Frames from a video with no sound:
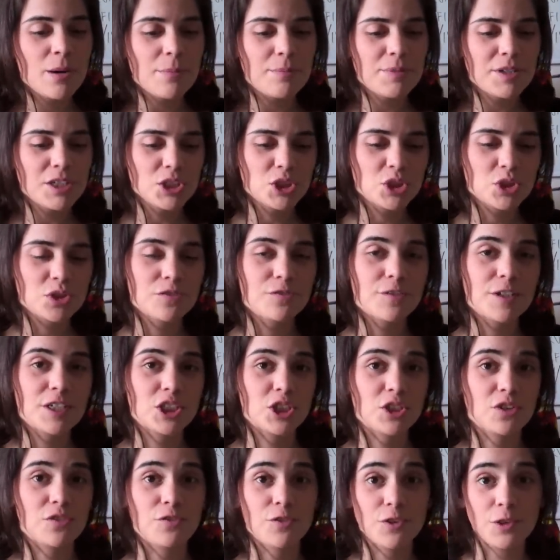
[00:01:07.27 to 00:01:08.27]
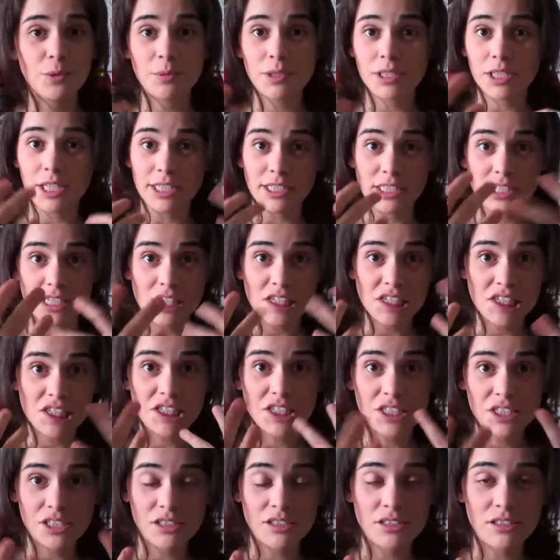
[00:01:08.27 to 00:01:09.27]
I'm not sure if I should film it like
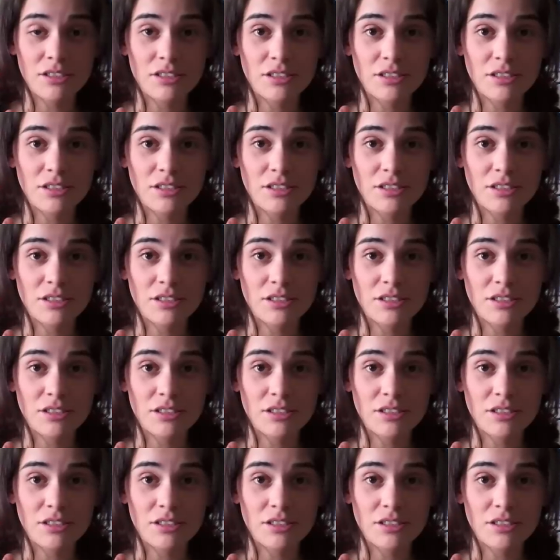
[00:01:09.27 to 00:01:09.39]
this,